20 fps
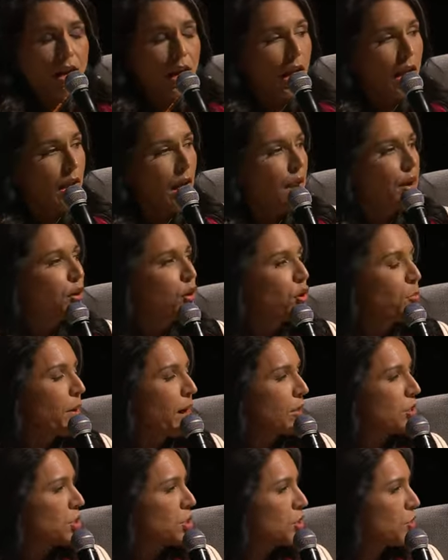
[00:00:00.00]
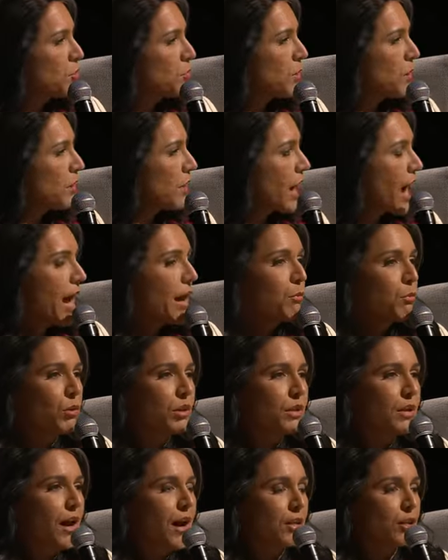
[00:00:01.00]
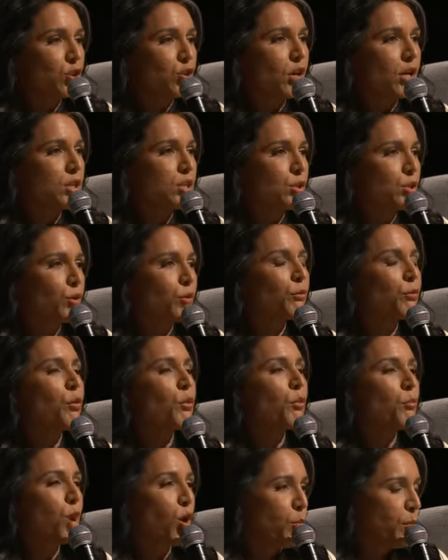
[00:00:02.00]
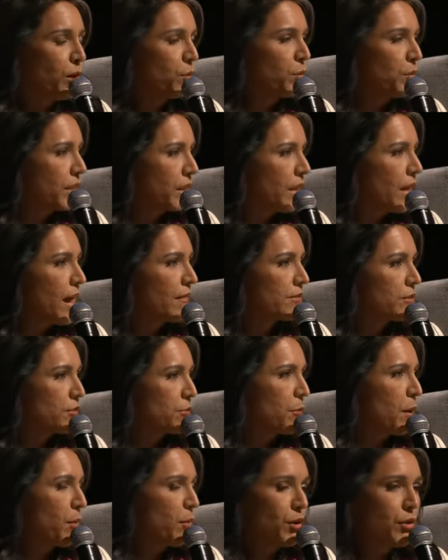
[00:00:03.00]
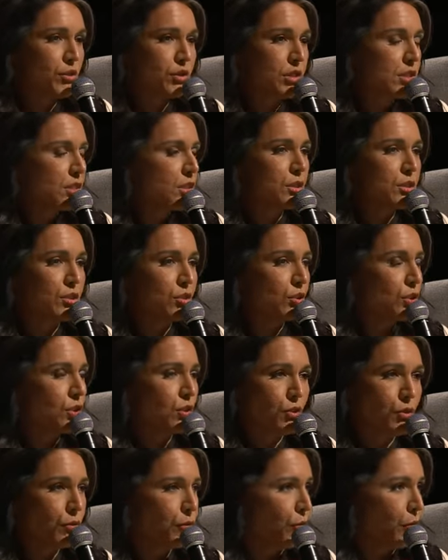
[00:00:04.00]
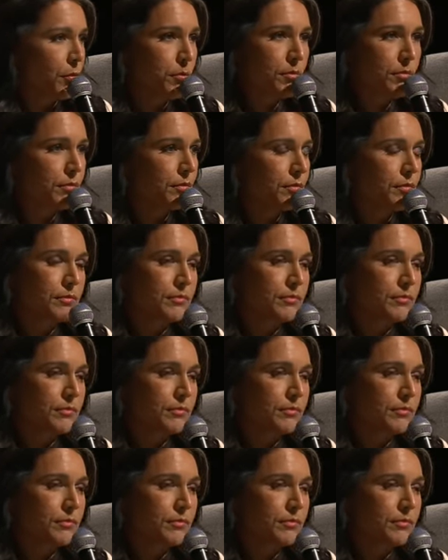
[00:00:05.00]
And I don't know about you, but I would not trust her for a moment with the lives of my brothers and sisters in uniform.